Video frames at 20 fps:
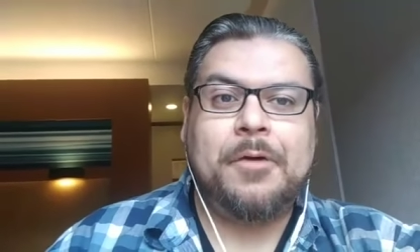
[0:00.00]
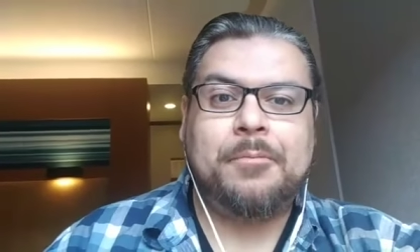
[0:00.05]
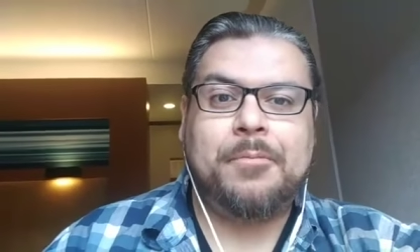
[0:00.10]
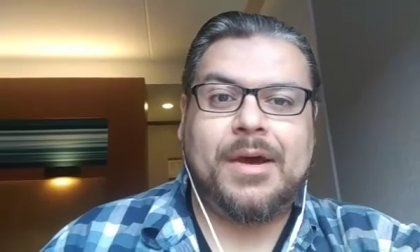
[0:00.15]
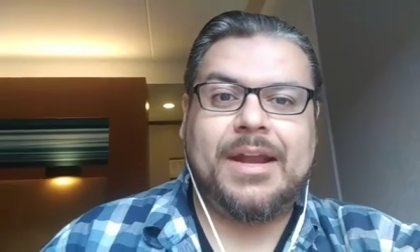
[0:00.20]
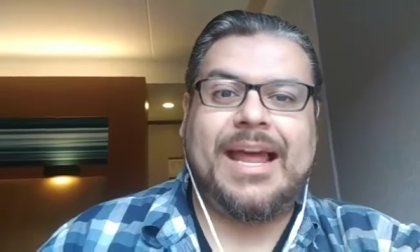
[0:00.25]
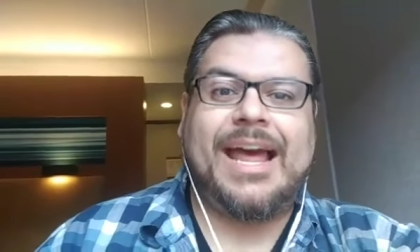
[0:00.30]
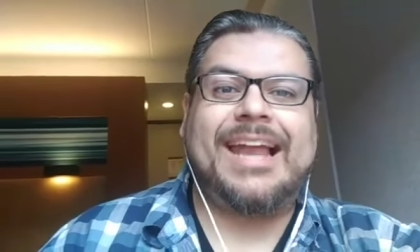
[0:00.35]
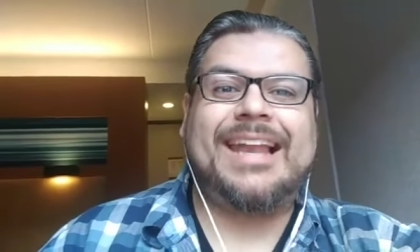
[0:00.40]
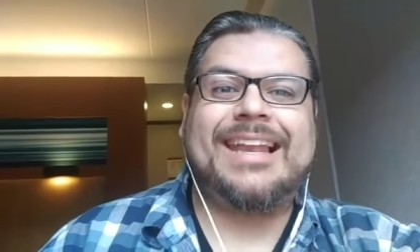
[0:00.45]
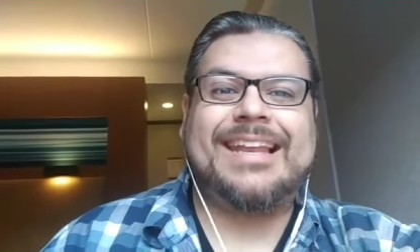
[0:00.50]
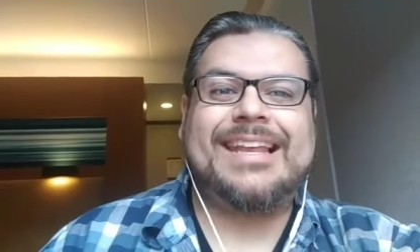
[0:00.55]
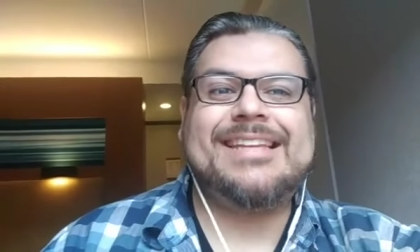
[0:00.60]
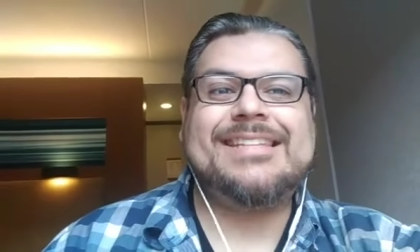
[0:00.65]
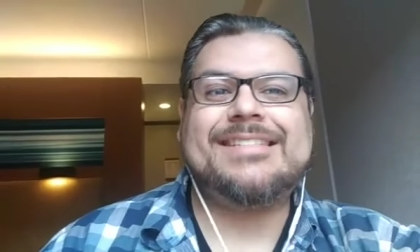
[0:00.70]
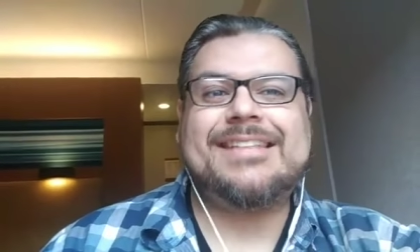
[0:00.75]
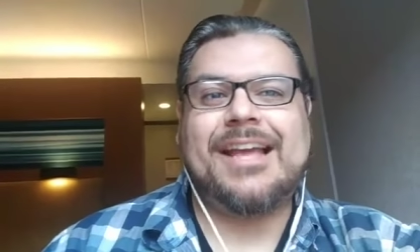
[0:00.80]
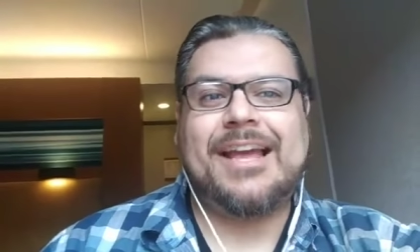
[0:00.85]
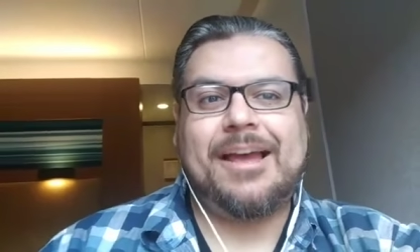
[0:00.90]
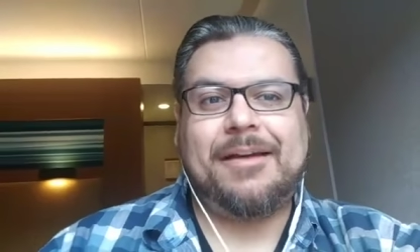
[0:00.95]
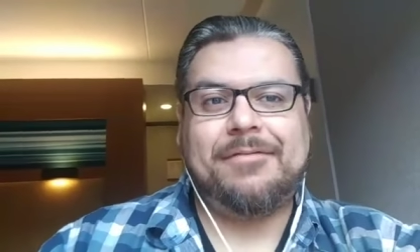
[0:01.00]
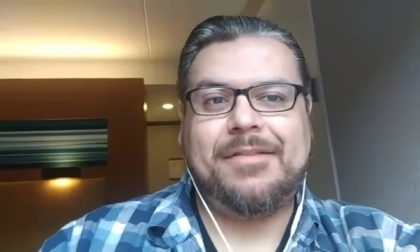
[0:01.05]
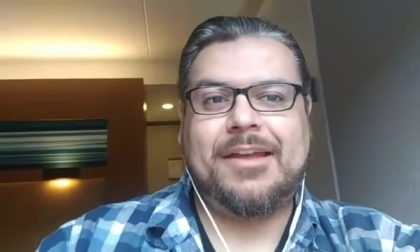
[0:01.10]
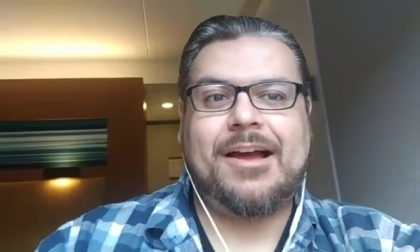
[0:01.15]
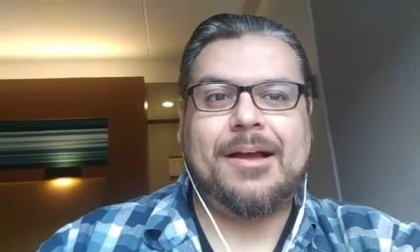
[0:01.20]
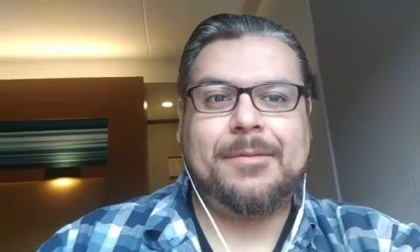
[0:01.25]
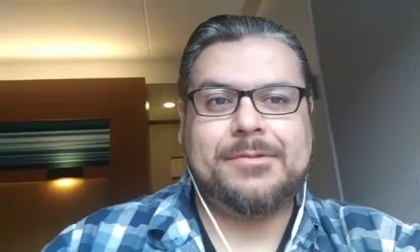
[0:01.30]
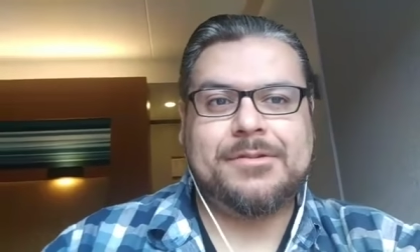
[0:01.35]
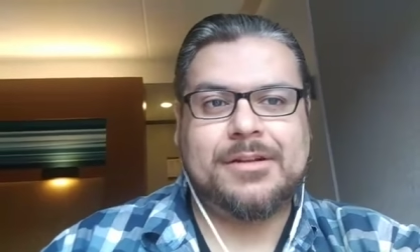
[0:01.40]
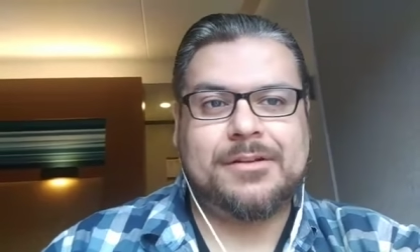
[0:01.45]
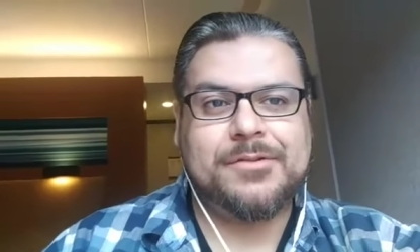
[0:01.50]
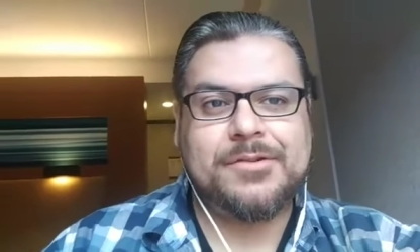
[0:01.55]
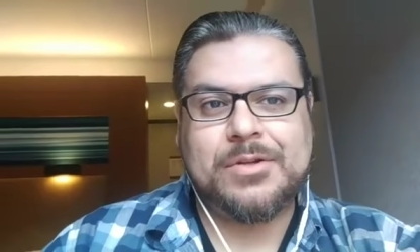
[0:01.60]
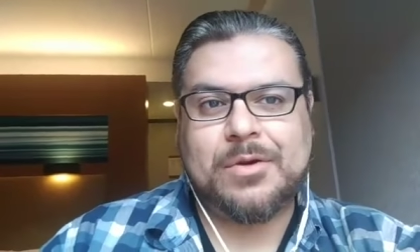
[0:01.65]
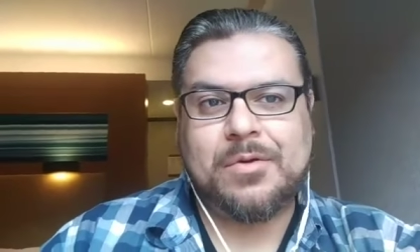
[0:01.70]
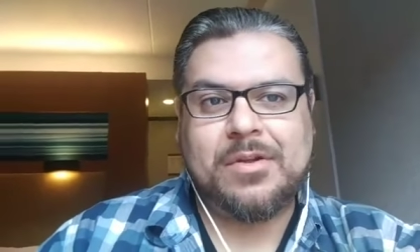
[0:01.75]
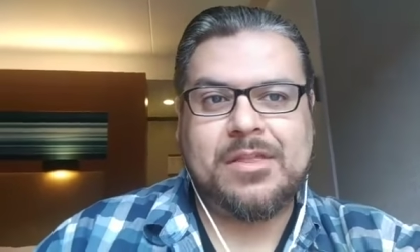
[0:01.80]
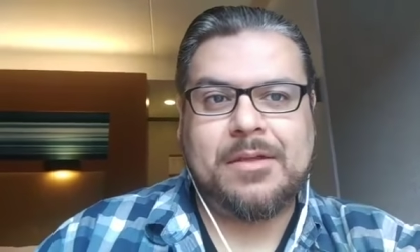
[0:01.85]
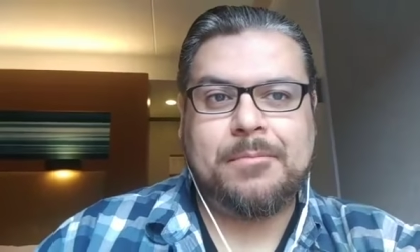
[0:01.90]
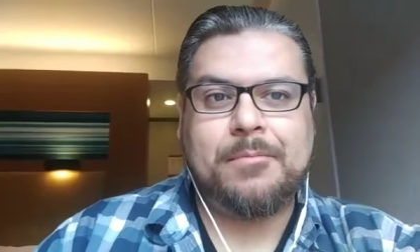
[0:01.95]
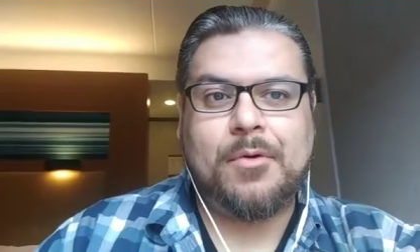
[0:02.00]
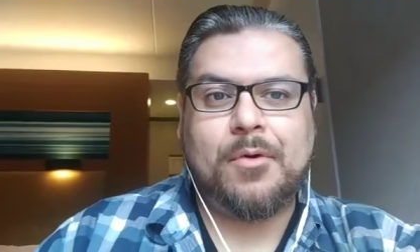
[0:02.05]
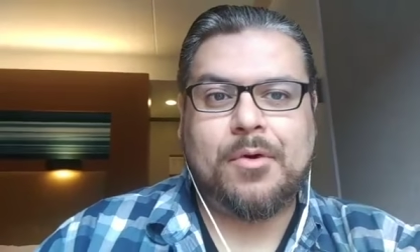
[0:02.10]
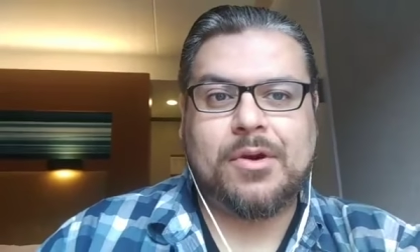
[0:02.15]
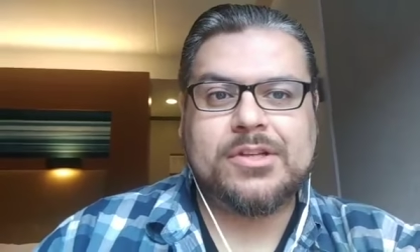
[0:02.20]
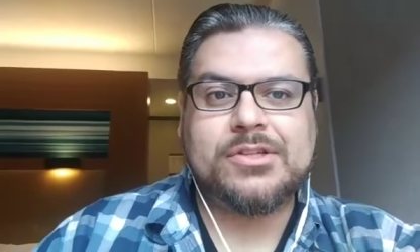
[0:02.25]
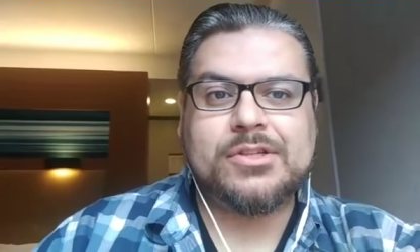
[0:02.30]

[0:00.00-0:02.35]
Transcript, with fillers: But at least I have the option of showing them more.